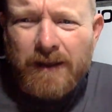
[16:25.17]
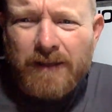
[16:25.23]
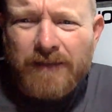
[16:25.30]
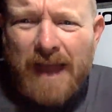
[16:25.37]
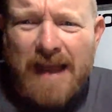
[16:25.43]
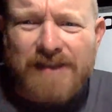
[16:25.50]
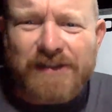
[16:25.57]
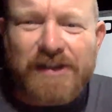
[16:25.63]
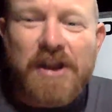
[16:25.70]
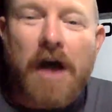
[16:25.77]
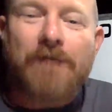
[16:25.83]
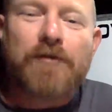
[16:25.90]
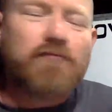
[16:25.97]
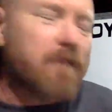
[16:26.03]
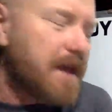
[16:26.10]
That is
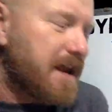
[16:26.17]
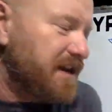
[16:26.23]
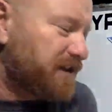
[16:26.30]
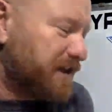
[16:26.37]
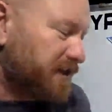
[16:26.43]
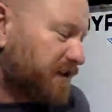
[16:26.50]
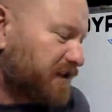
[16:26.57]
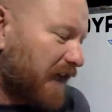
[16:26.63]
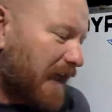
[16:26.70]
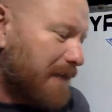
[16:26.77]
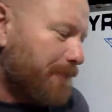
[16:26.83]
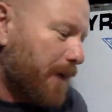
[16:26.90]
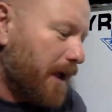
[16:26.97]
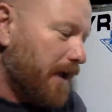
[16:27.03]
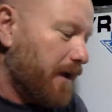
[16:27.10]
another reason to
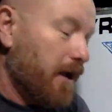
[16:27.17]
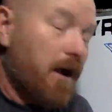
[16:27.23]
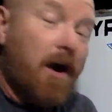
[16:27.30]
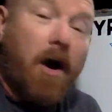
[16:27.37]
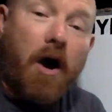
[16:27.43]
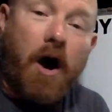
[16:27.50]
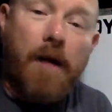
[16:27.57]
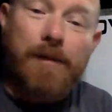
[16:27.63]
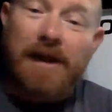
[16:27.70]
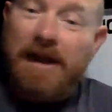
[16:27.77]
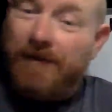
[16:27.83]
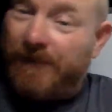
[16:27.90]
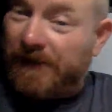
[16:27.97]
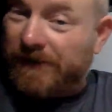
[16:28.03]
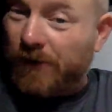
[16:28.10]
tape it. I
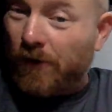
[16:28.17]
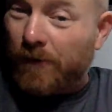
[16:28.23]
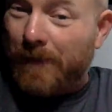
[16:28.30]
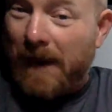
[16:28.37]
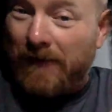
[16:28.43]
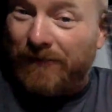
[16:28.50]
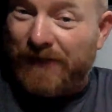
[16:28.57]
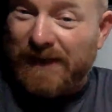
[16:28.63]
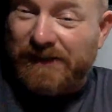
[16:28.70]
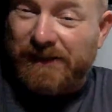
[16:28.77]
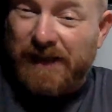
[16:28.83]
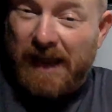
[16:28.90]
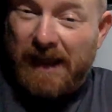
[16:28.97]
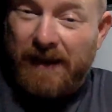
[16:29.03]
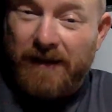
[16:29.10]
believe he's talking about this
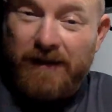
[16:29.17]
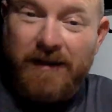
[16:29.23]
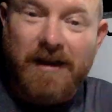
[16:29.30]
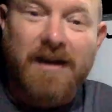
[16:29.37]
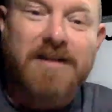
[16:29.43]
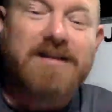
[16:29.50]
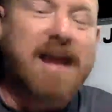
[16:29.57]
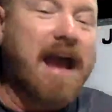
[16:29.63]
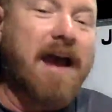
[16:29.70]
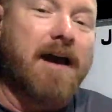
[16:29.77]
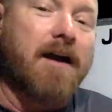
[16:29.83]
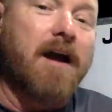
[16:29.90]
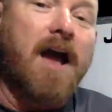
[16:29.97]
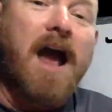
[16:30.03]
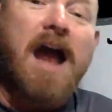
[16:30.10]
thing. Yeah.
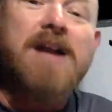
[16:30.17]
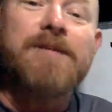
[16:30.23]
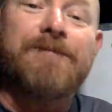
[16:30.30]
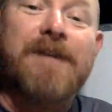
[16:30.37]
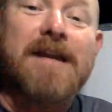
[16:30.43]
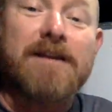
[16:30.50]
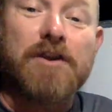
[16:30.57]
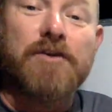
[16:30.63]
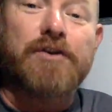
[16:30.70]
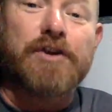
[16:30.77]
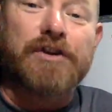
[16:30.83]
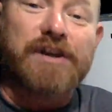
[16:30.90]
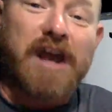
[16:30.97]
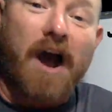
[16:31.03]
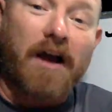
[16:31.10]
Anything you
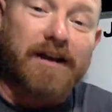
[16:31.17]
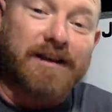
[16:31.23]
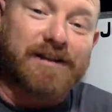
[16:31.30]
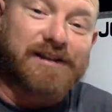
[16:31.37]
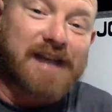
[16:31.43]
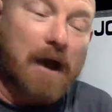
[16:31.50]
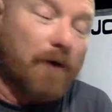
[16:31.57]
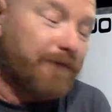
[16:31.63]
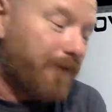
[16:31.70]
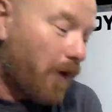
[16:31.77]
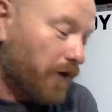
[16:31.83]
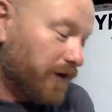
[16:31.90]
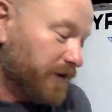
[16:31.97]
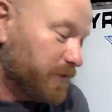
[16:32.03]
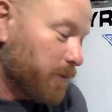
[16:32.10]
could cut yourself
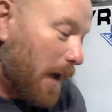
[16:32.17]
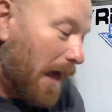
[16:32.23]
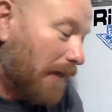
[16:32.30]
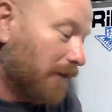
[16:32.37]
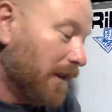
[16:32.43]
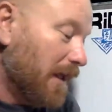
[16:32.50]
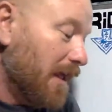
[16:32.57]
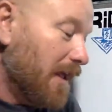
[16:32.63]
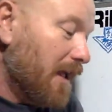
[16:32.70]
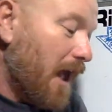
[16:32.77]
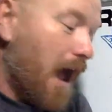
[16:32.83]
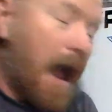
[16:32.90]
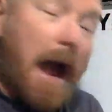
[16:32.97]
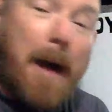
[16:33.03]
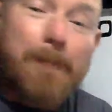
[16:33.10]
on as well.
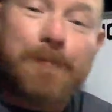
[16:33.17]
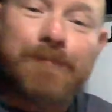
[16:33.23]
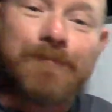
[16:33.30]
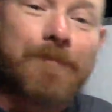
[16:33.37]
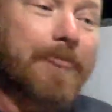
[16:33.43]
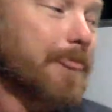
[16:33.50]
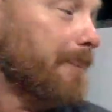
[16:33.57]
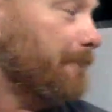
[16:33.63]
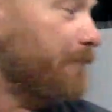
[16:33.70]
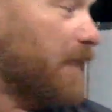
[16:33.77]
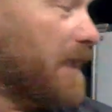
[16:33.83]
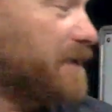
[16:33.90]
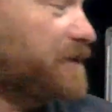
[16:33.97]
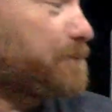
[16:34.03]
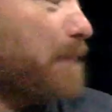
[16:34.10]

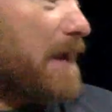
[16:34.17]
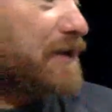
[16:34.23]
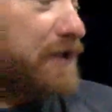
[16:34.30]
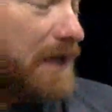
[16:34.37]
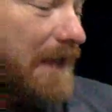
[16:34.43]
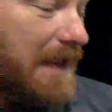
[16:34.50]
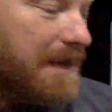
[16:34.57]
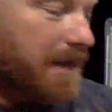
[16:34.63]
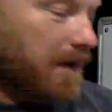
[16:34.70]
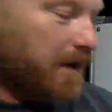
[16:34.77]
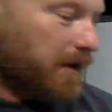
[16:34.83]
Especially